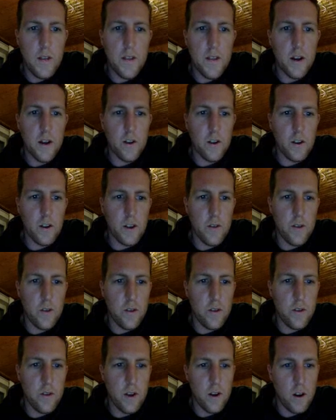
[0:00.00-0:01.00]
then it'll give you
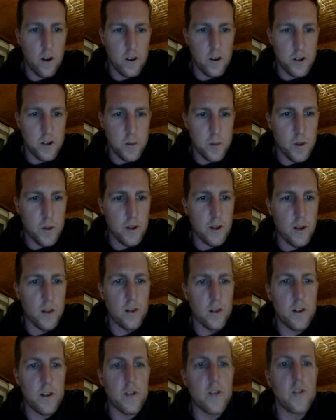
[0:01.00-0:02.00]
the RGB color
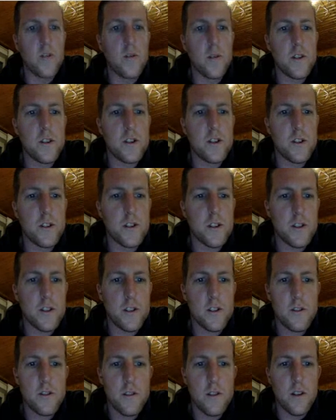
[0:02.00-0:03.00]
code, which is,
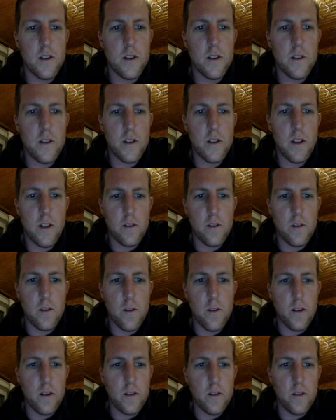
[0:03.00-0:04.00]
in this case,
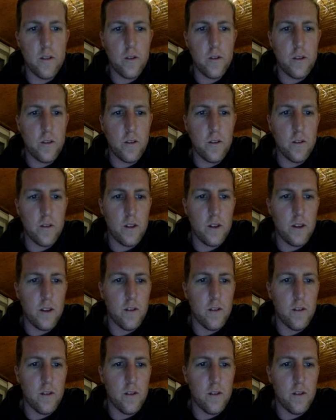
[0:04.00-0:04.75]
red is 217,